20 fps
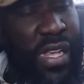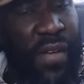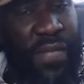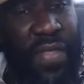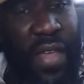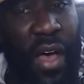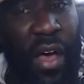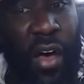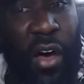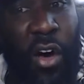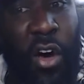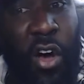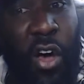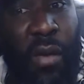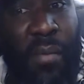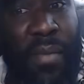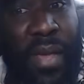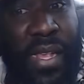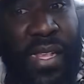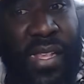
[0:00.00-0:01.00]
of the
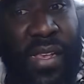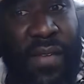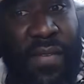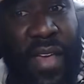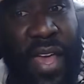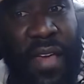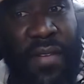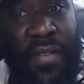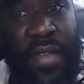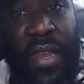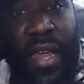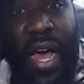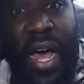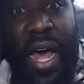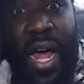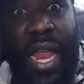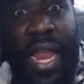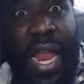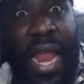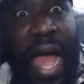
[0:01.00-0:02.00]
armies of heaven
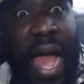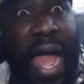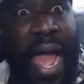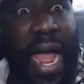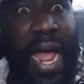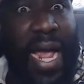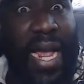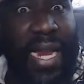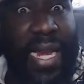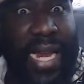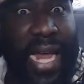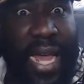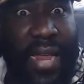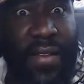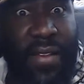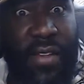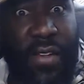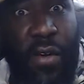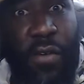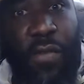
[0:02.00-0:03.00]
align
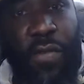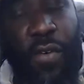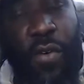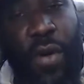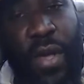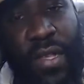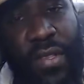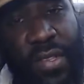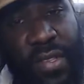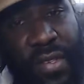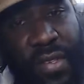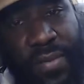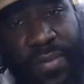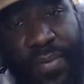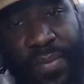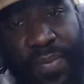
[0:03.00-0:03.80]
at your voice.